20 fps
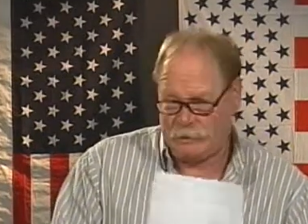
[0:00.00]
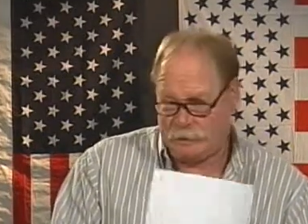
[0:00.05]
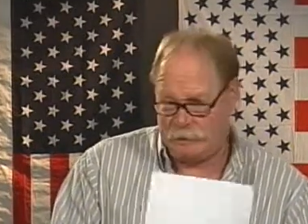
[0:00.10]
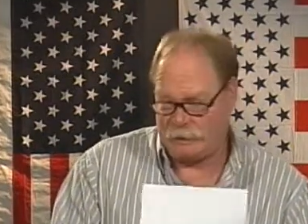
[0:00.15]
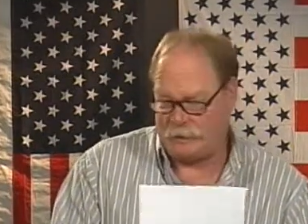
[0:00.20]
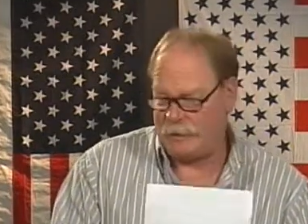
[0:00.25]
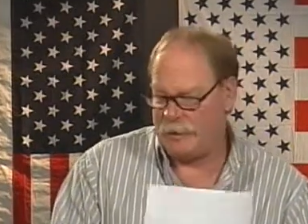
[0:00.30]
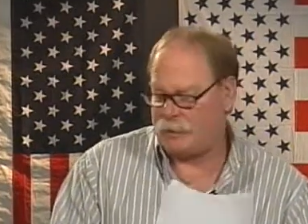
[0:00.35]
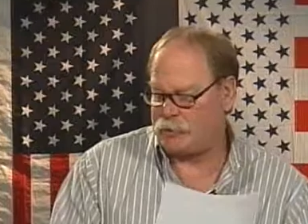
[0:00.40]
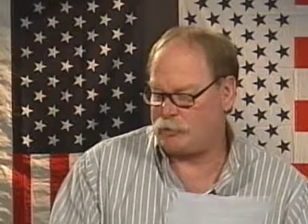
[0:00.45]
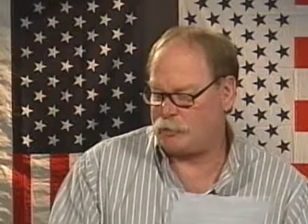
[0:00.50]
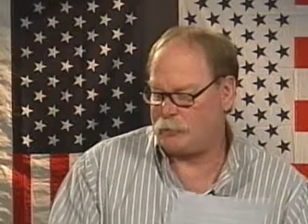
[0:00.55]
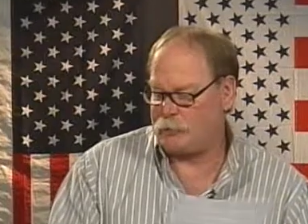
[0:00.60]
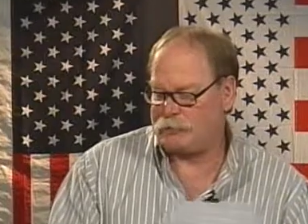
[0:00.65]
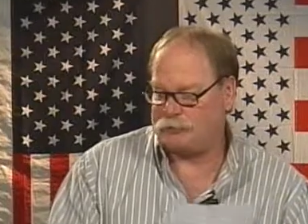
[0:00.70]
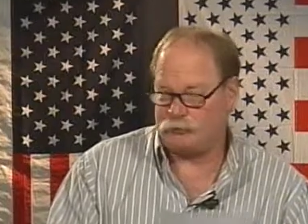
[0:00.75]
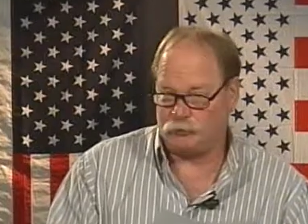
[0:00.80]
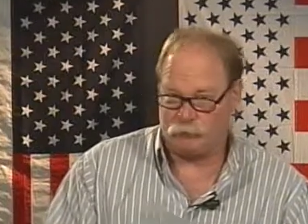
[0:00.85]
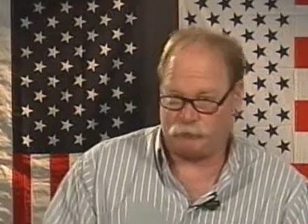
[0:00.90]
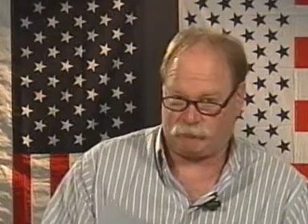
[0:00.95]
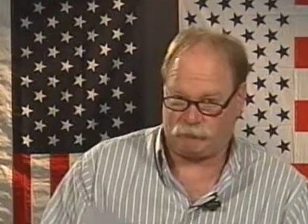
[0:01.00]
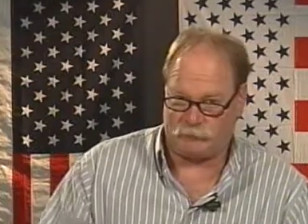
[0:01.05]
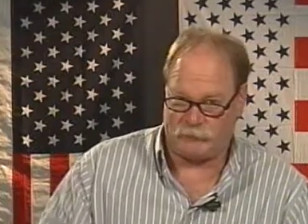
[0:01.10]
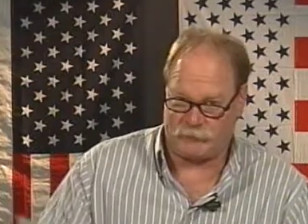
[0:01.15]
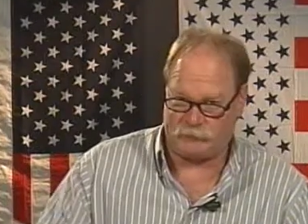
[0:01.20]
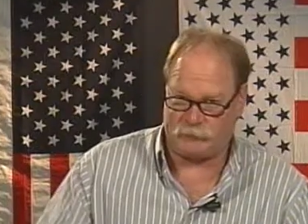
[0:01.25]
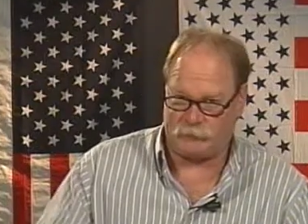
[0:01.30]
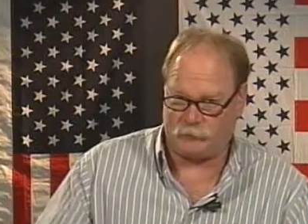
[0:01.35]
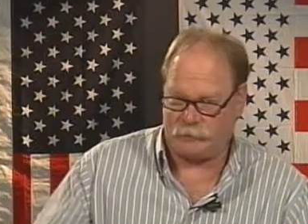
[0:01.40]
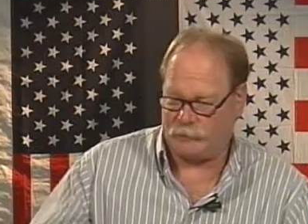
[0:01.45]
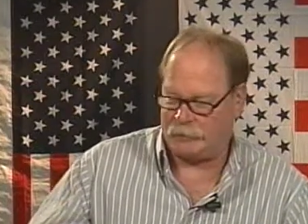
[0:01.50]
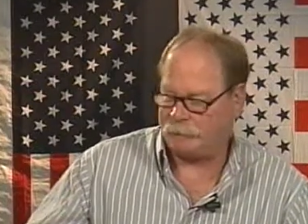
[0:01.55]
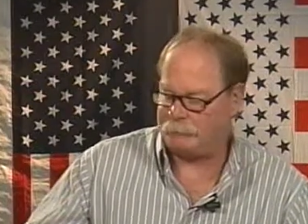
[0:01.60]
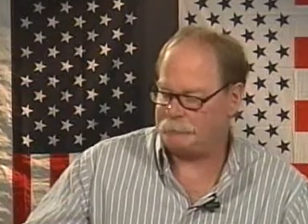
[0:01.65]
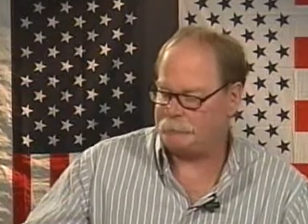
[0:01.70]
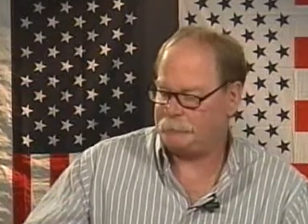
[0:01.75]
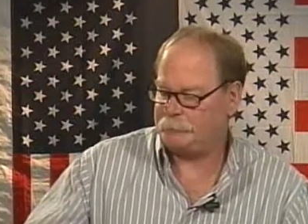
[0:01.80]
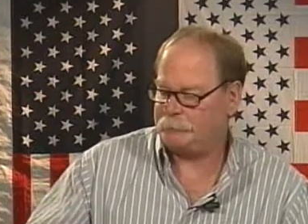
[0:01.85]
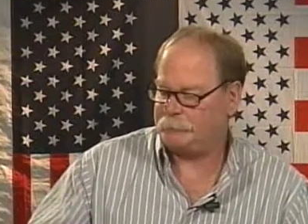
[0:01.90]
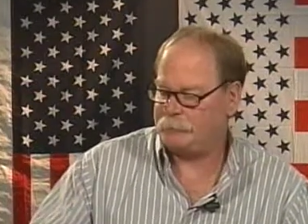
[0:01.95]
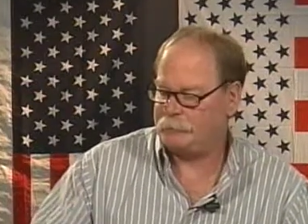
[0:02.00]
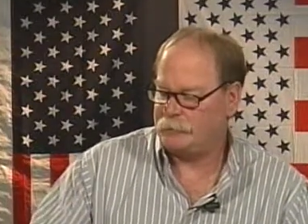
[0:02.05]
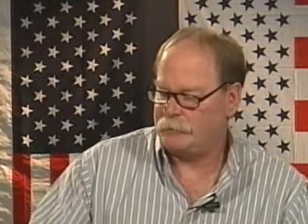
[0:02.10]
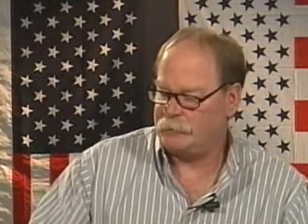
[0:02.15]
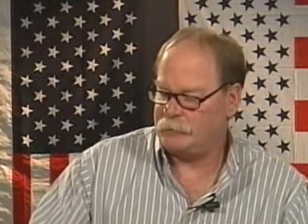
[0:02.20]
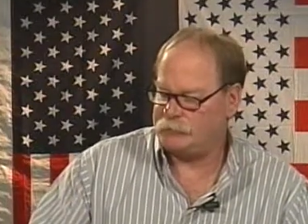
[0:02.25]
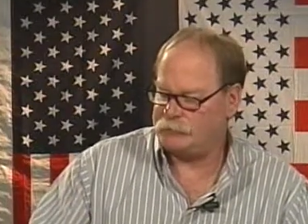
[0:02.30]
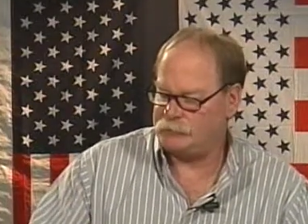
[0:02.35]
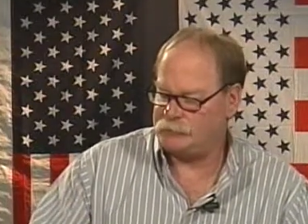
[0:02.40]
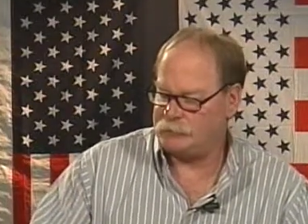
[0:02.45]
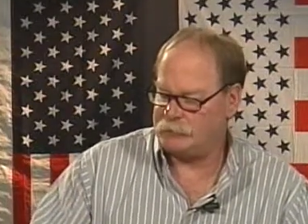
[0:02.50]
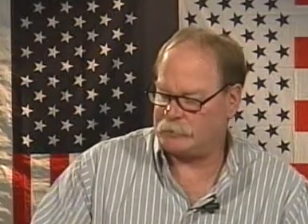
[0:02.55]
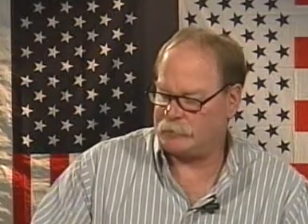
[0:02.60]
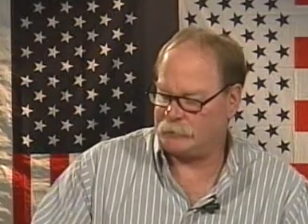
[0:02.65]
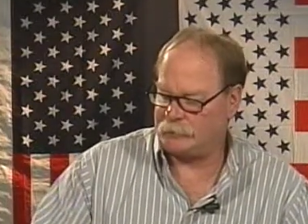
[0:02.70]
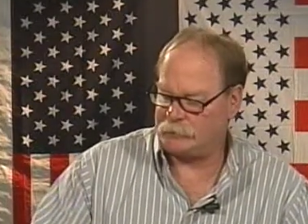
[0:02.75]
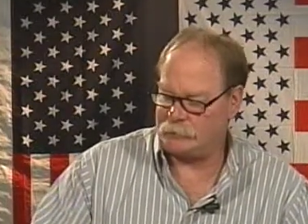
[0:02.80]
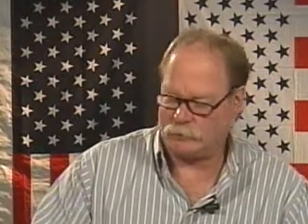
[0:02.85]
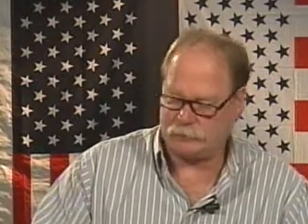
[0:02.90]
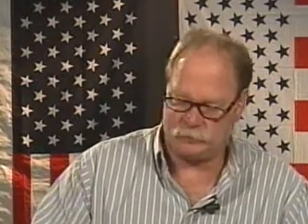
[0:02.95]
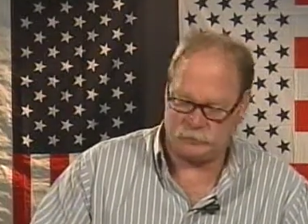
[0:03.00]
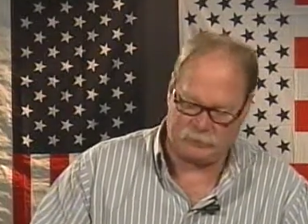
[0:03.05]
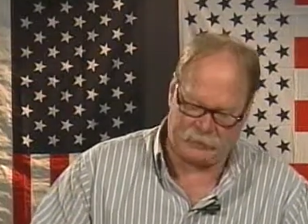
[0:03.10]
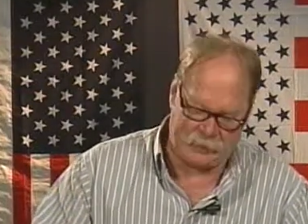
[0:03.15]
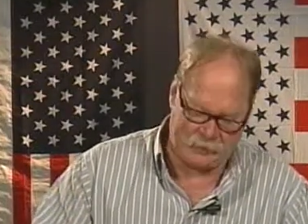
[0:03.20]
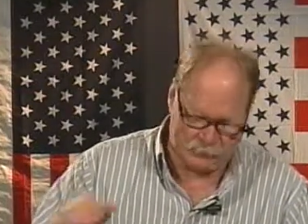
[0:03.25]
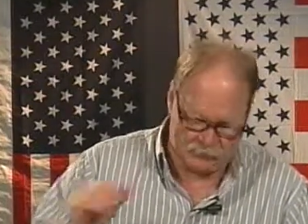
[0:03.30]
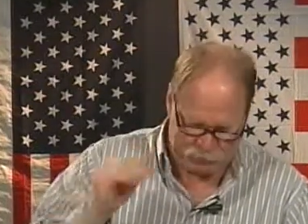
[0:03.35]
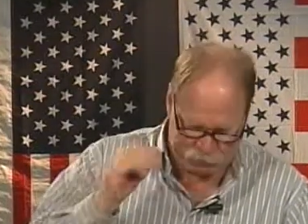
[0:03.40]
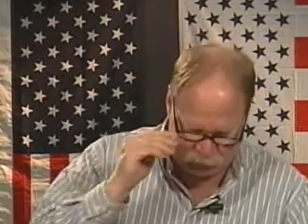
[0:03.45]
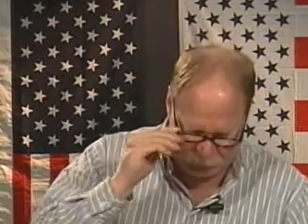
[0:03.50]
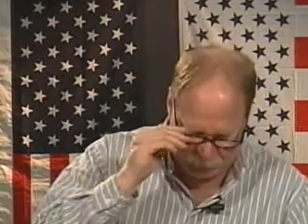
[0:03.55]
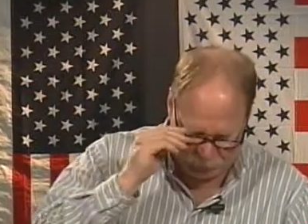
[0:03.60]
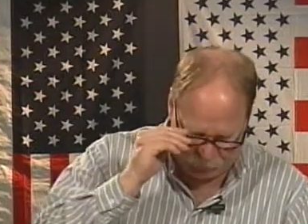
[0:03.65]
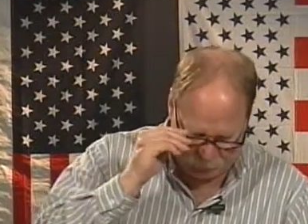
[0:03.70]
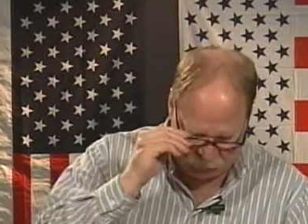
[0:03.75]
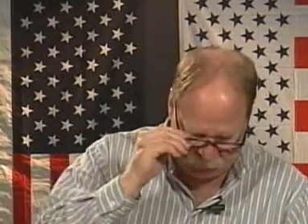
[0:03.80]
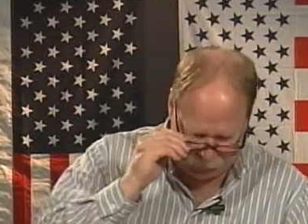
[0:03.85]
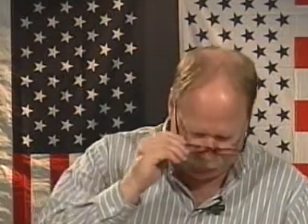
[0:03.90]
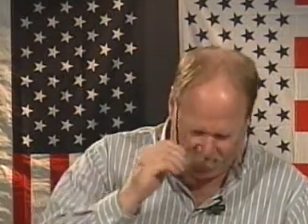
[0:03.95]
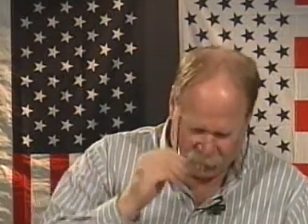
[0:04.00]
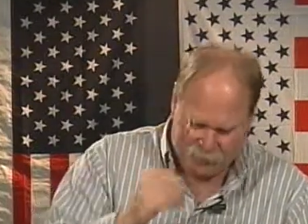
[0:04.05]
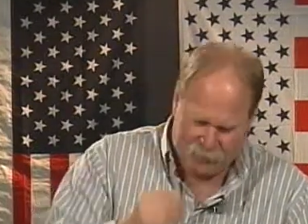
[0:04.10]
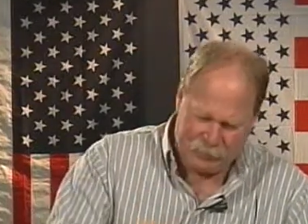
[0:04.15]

They are going to pressure them to cover climate change.